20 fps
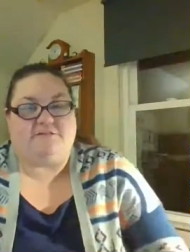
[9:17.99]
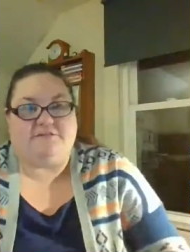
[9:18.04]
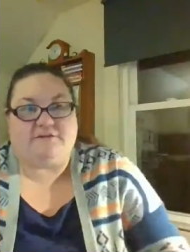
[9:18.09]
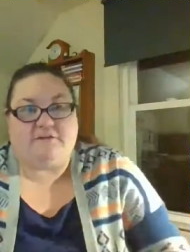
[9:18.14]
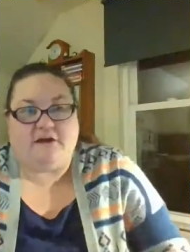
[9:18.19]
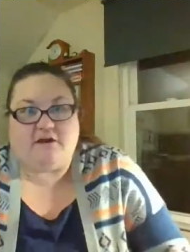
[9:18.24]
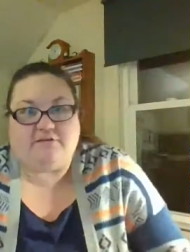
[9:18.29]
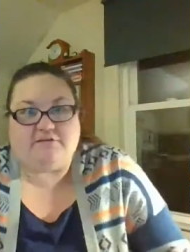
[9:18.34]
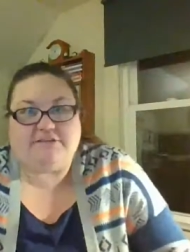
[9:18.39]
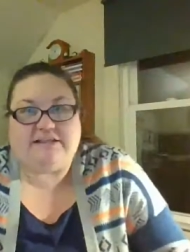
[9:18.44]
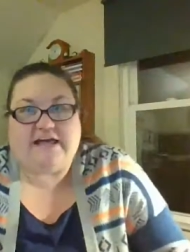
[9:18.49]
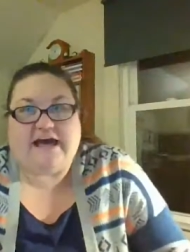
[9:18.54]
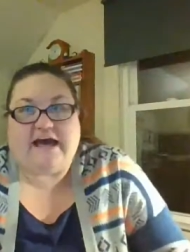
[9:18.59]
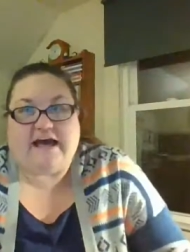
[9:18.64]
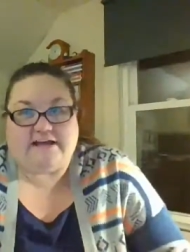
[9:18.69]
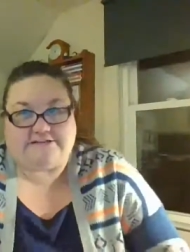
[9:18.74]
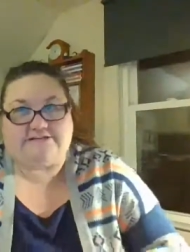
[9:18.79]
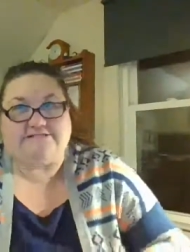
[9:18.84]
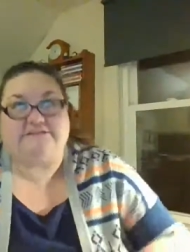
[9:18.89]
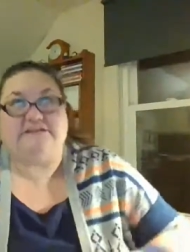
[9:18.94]
There are
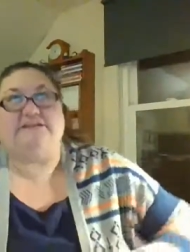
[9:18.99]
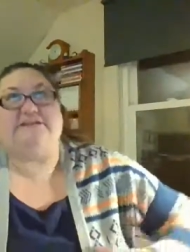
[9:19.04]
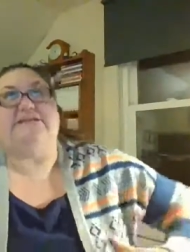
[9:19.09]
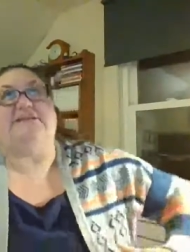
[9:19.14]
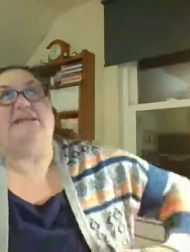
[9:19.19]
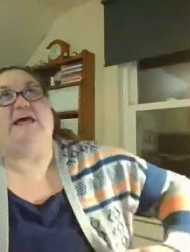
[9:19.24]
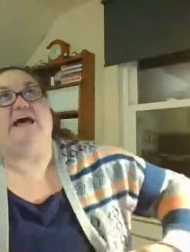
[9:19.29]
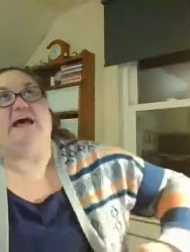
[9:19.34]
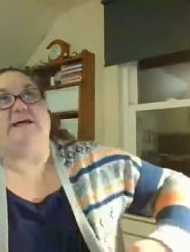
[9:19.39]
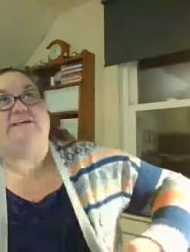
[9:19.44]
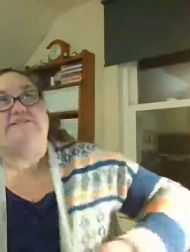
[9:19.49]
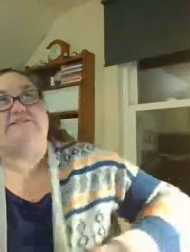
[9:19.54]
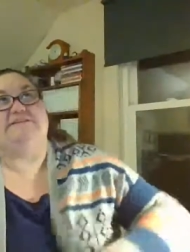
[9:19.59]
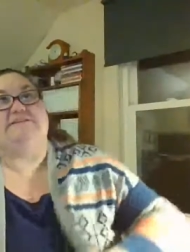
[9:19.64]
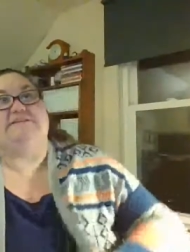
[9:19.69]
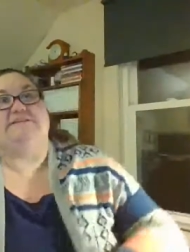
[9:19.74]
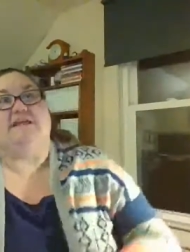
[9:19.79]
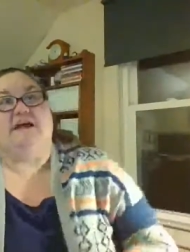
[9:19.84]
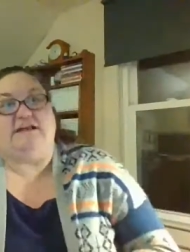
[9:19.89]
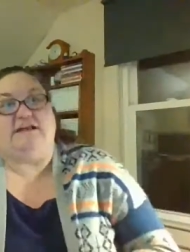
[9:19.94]
lots and lots
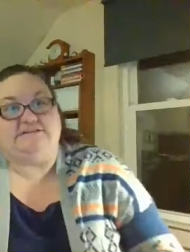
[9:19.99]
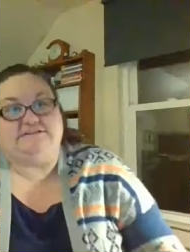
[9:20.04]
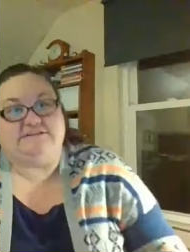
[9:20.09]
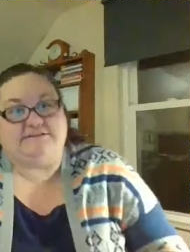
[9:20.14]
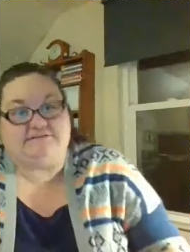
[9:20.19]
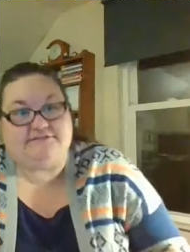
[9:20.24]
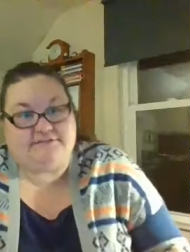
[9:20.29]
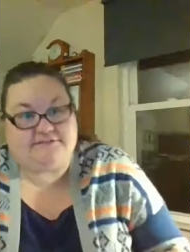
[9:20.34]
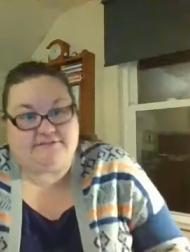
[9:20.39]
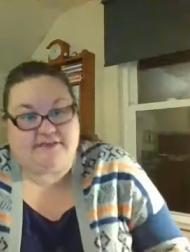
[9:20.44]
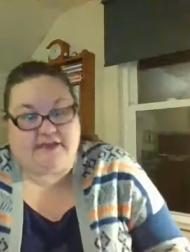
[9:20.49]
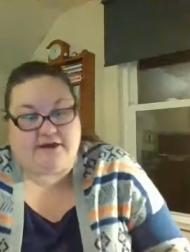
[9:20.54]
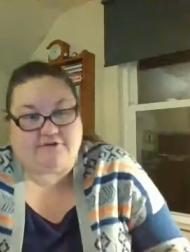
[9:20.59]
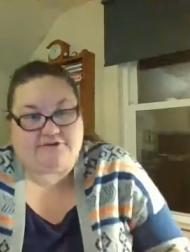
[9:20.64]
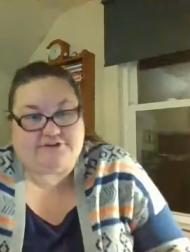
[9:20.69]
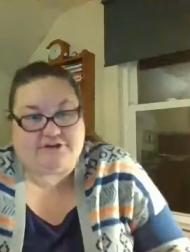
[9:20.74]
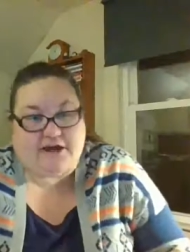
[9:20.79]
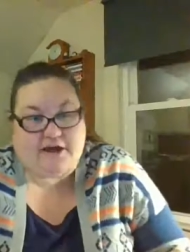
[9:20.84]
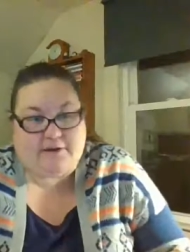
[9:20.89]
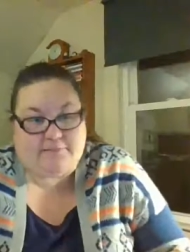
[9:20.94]
and lots of
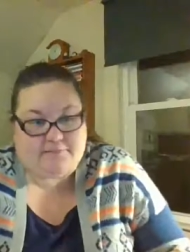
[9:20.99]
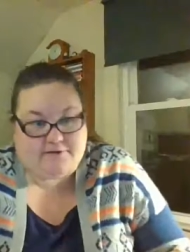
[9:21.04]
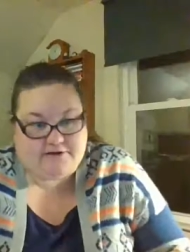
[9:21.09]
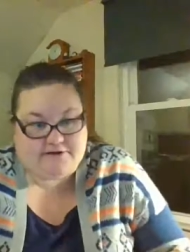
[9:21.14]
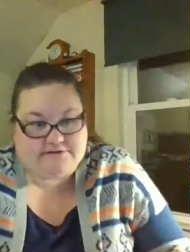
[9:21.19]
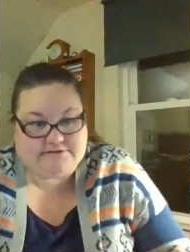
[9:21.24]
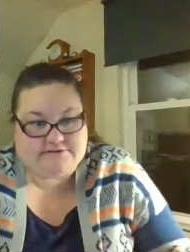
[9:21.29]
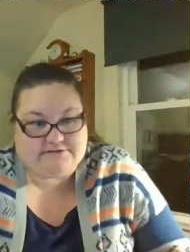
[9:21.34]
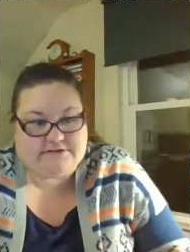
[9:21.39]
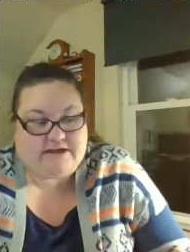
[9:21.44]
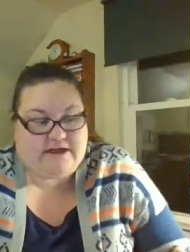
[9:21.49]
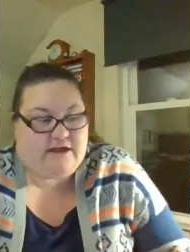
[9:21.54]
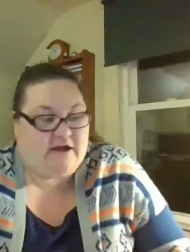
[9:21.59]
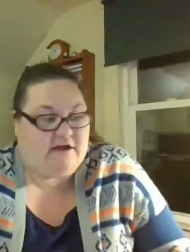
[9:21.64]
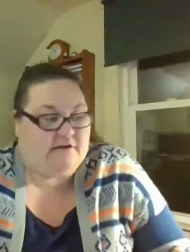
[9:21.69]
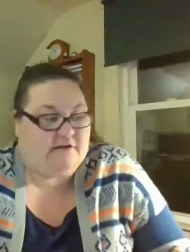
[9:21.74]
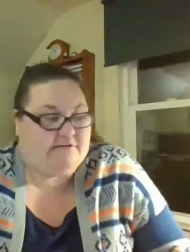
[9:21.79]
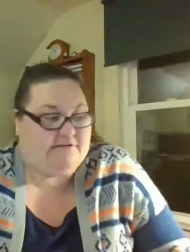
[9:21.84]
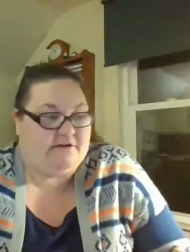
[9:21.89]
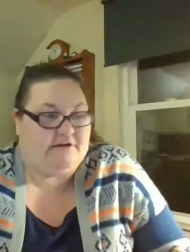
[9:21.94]
discount shoppers that
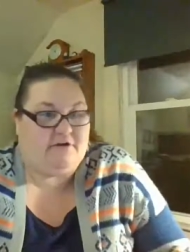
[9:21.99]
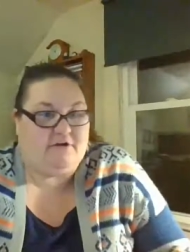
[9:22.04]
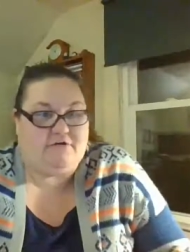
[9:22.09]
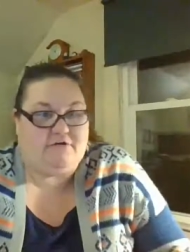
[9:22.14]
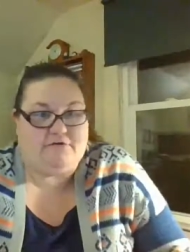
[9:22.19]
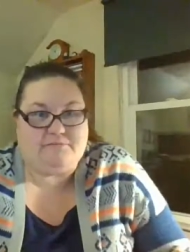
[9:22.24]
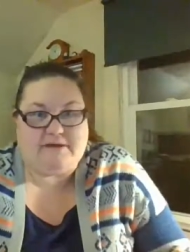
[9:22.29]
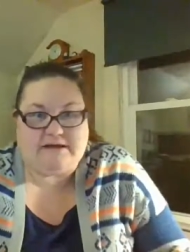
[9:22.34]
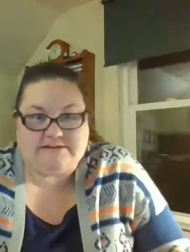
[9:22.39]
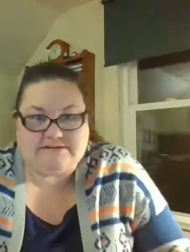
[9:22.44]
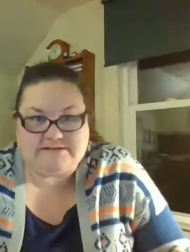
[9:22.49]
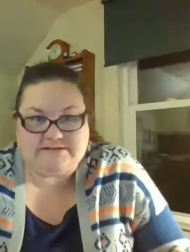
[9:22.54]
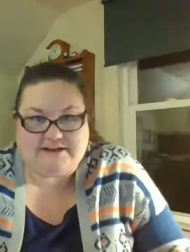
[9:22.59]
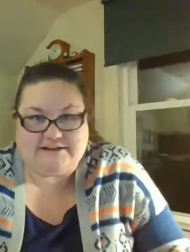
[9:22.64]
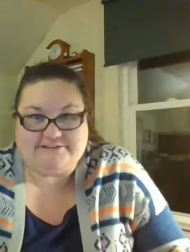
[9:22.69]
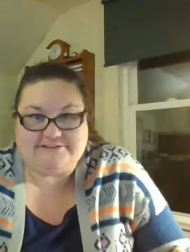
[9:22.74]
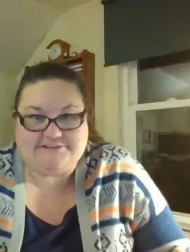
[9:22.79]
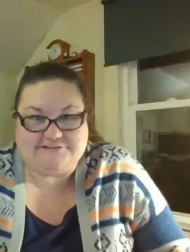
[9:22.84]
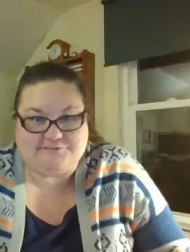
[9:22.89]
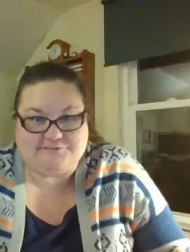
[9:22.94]
are their own best
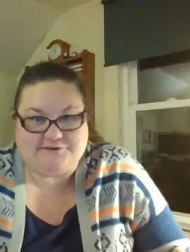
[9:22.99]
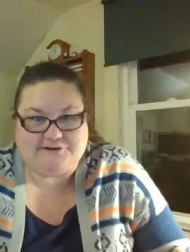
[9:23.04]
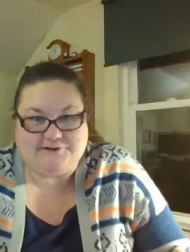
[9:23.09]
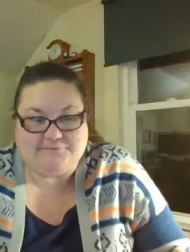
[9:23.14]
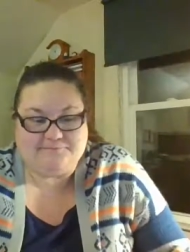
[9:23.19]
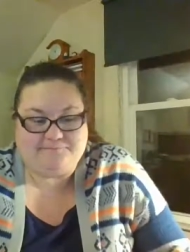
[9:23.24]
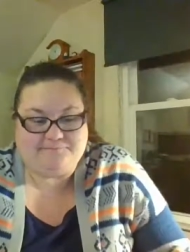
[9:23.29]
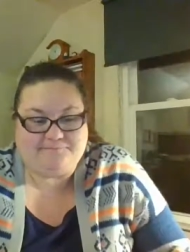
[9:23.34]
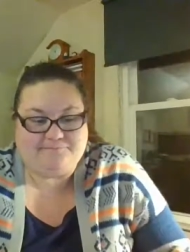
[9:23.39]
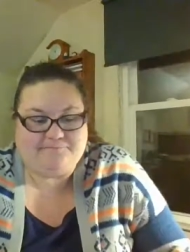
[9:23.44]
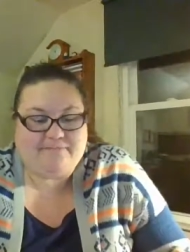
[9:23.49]
customer